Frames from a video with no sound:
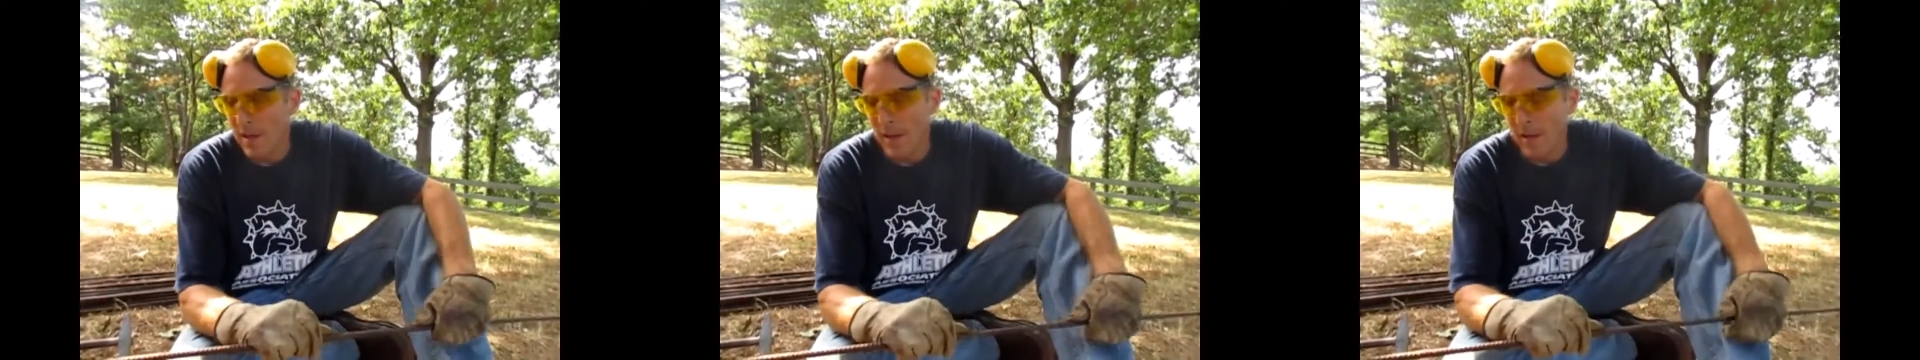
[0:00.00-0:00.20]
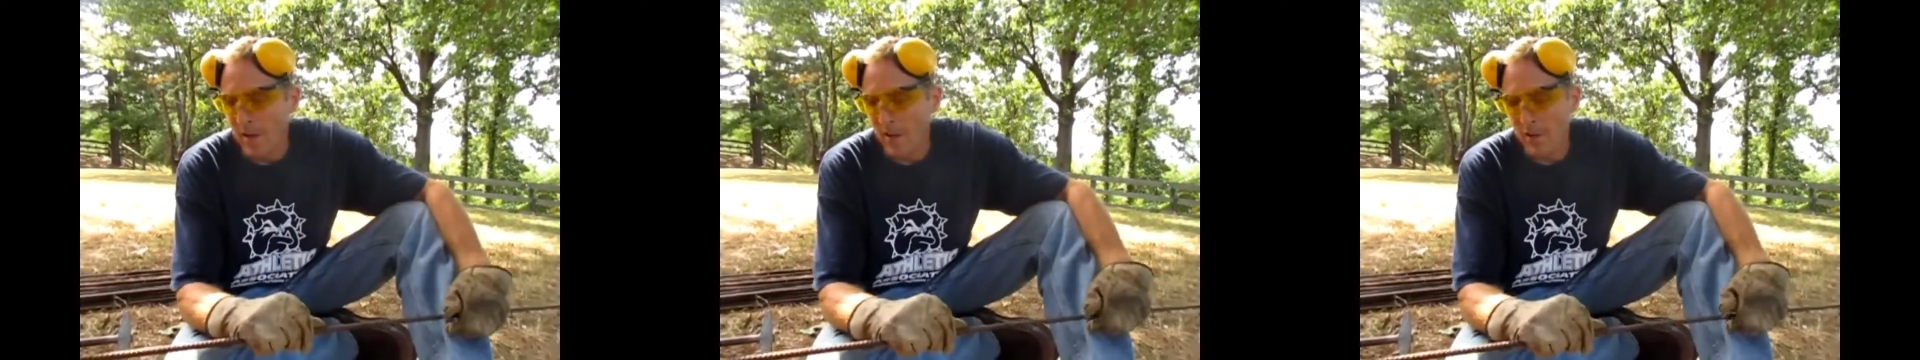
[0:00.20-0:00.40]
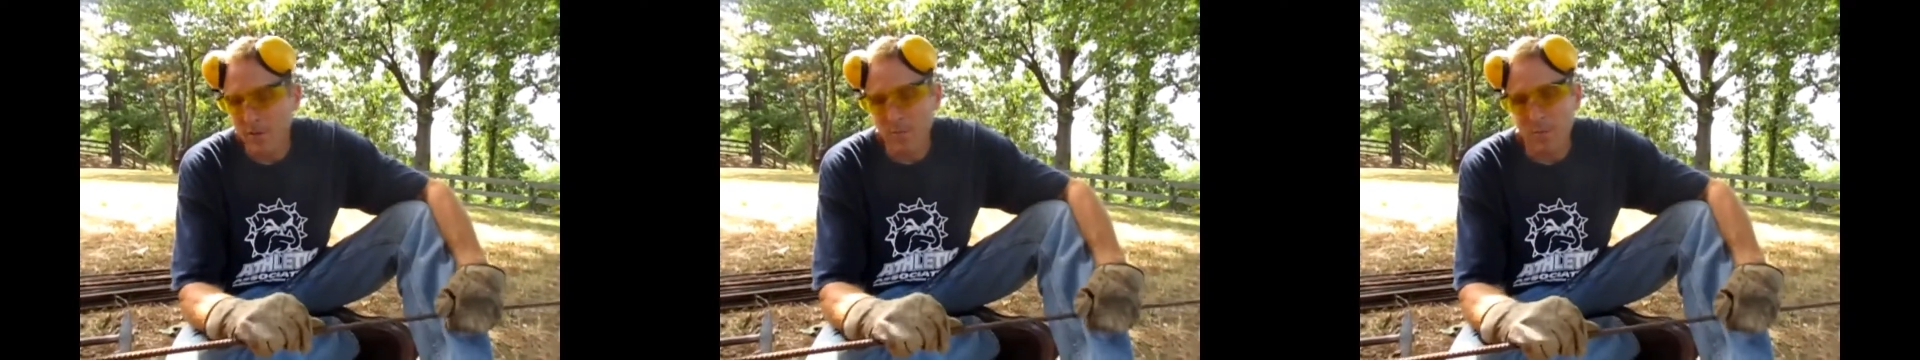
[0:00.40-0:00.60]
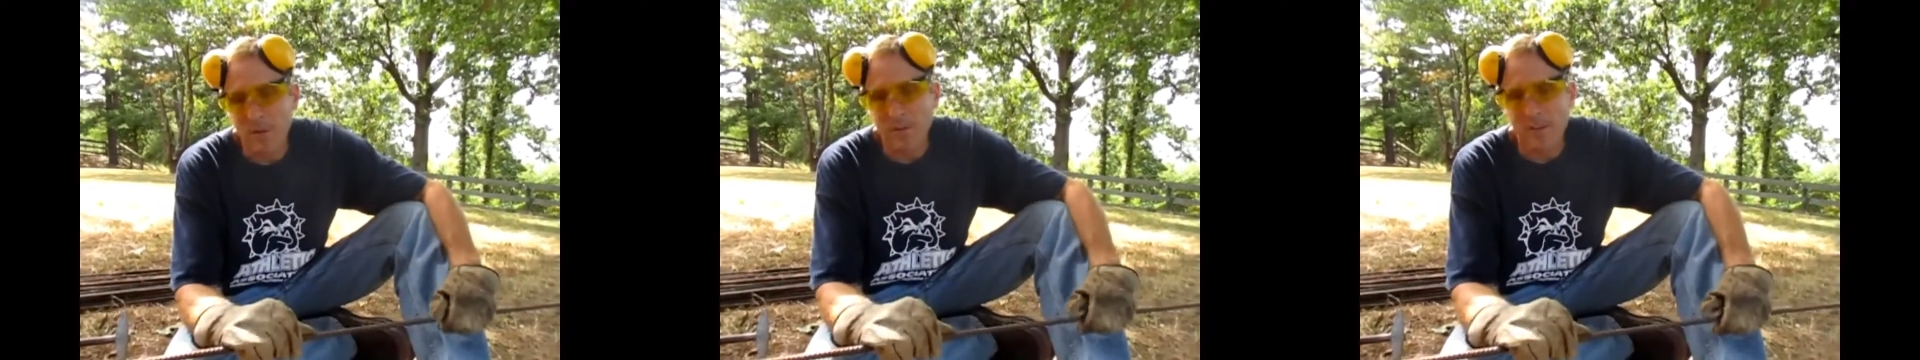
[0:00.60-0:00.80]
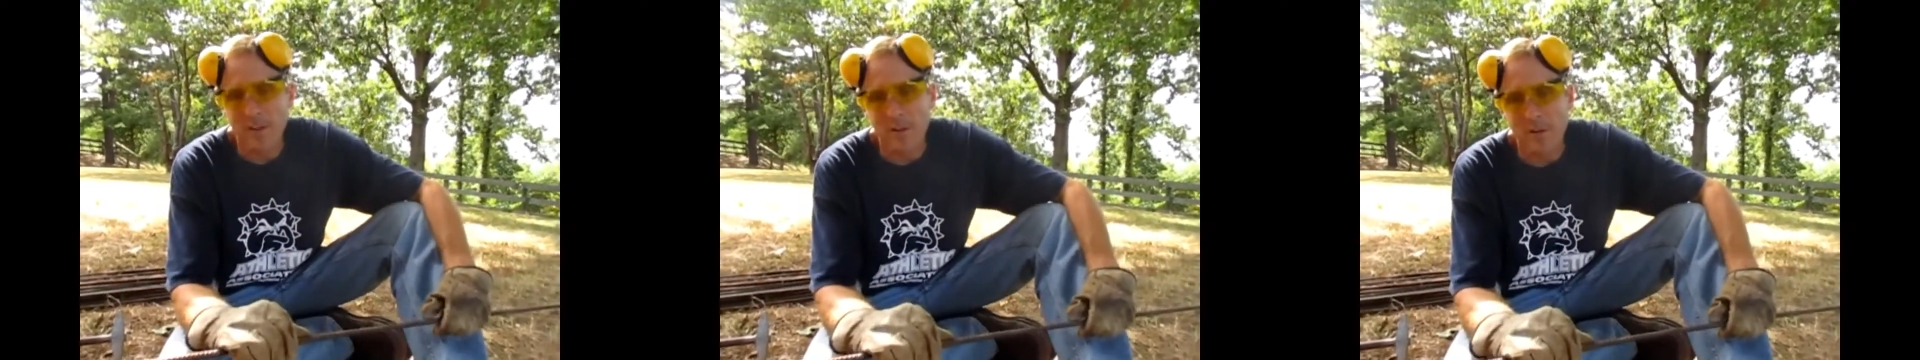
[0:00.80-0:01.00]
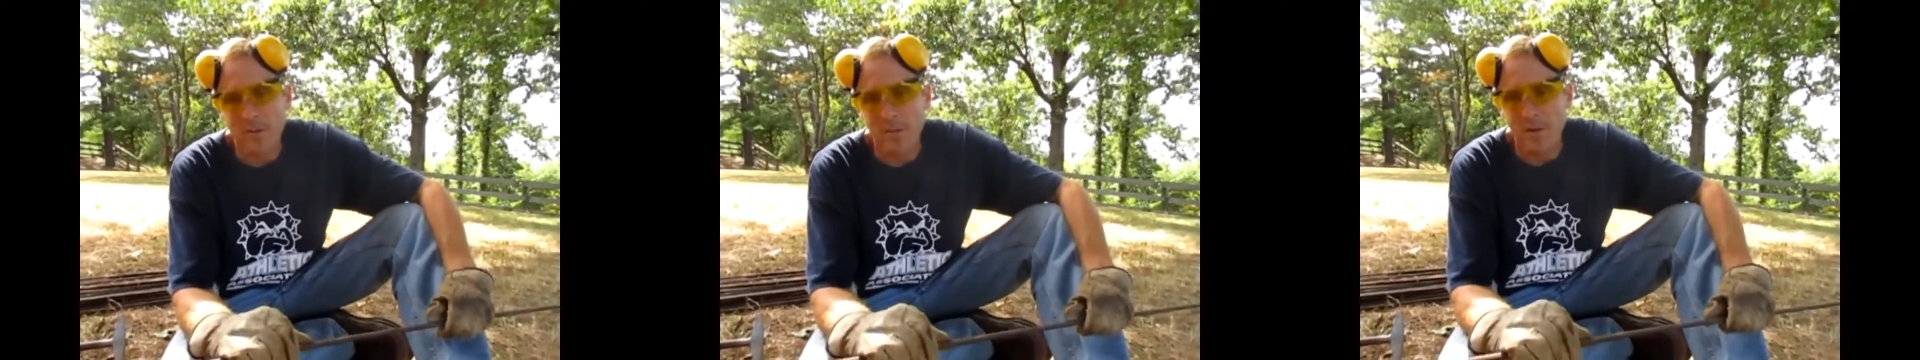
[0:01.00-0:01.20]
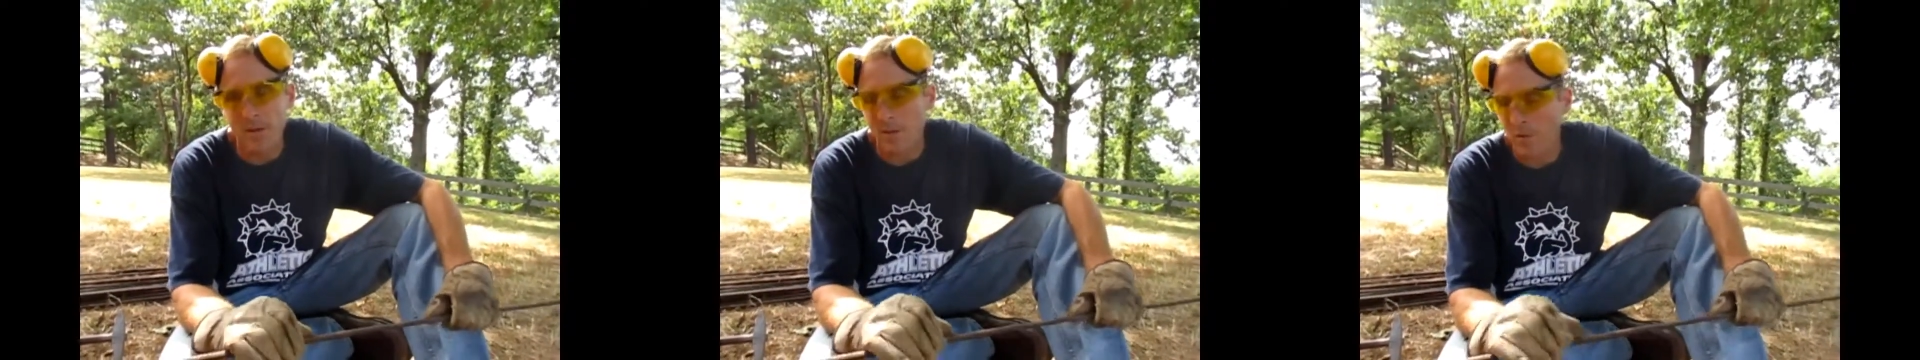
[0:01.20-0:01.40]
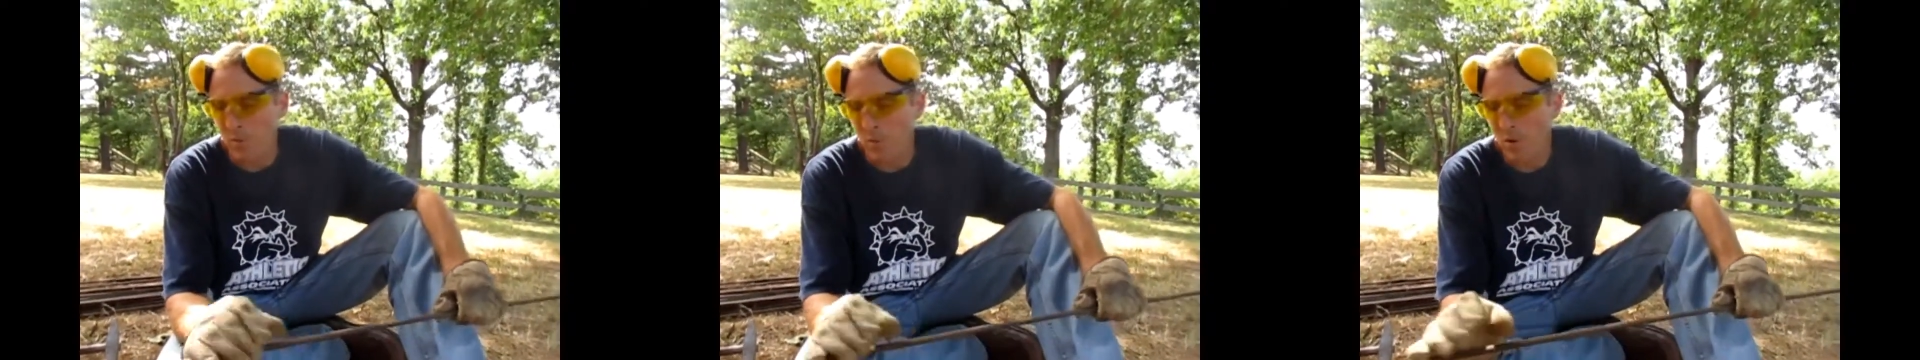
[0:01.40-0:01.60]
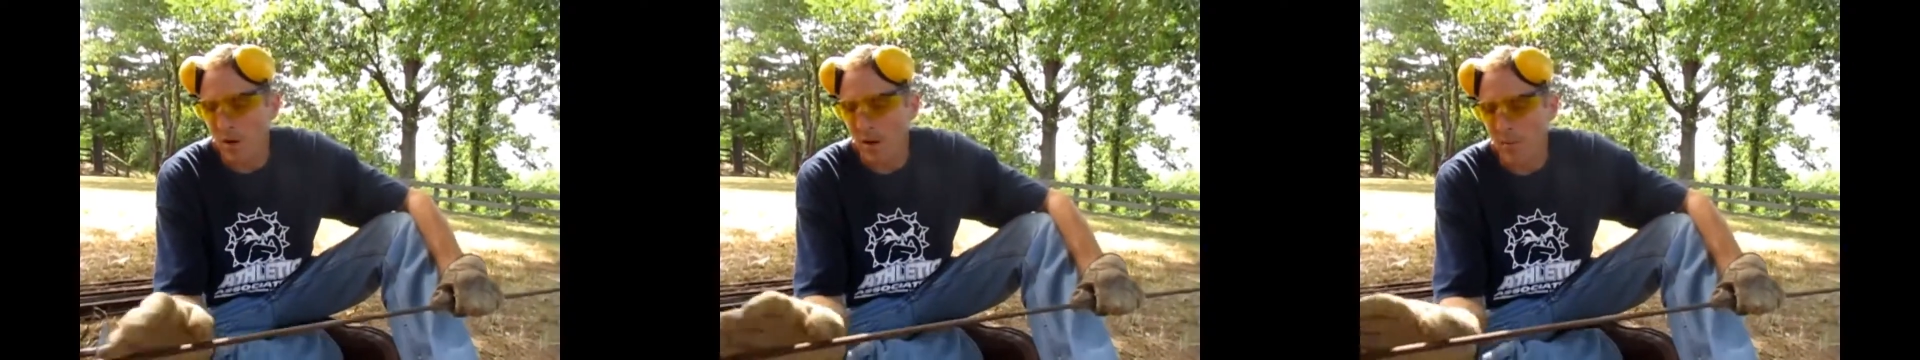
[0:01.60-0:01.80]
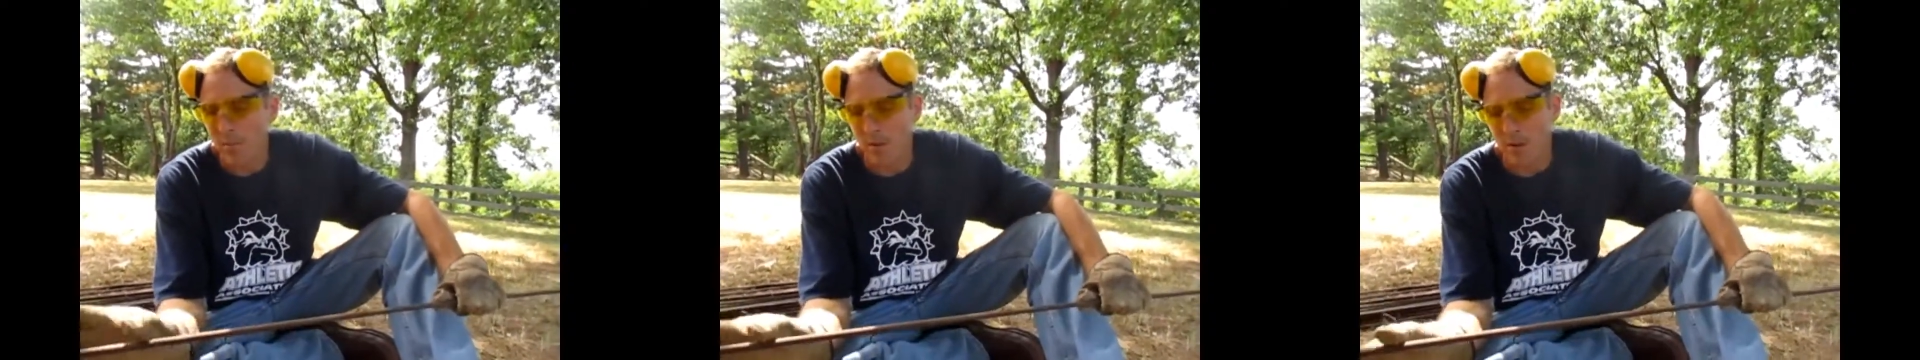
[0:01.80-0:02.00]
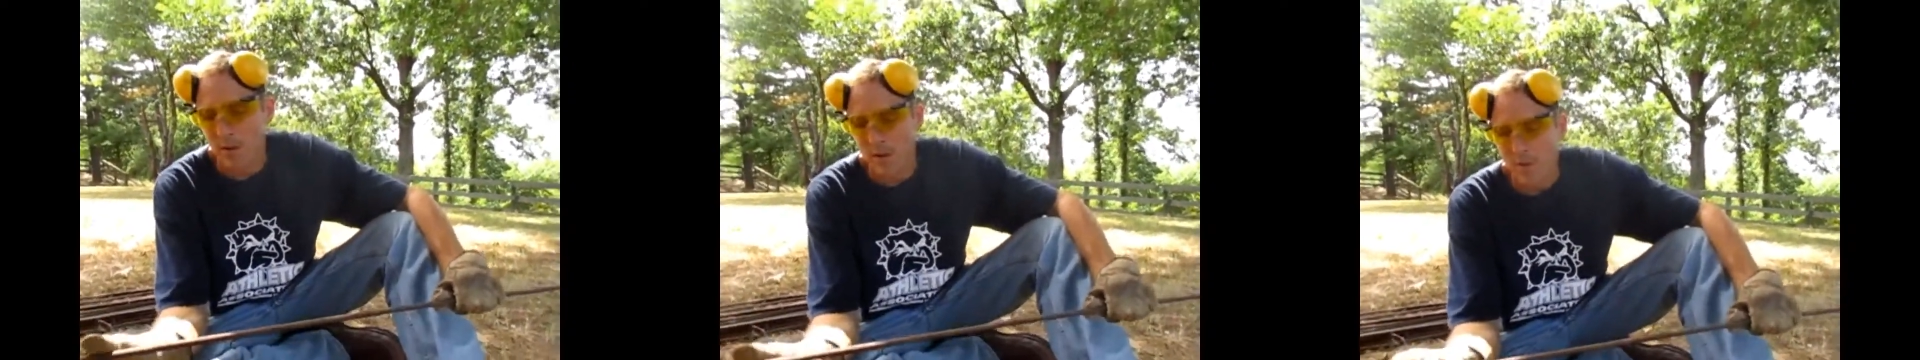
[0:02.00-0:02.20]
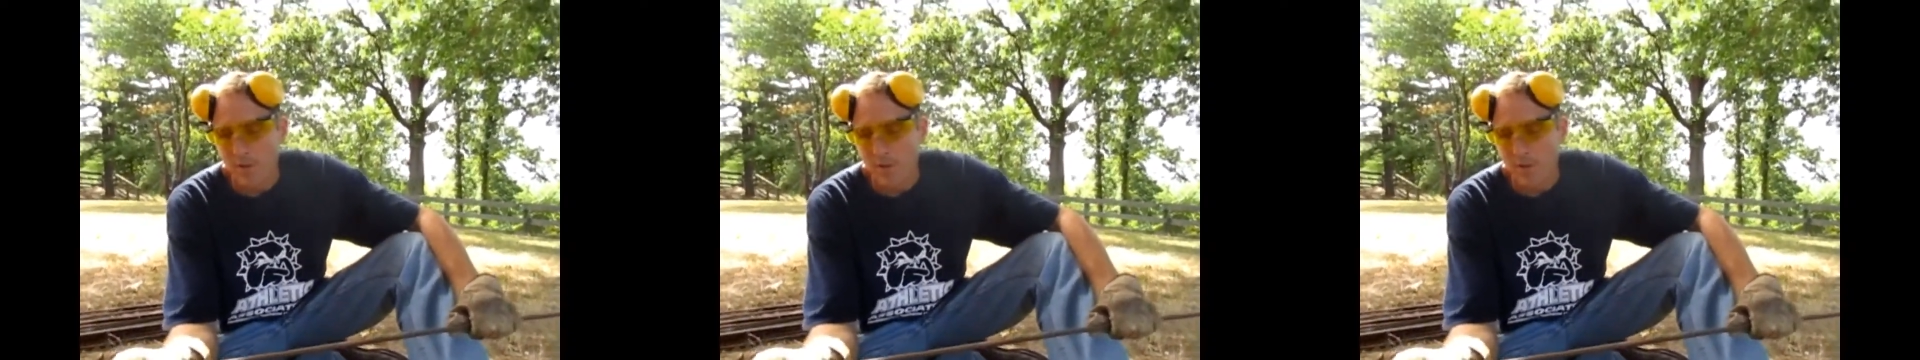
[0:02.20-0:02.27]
And I'll explain that in a minute why, but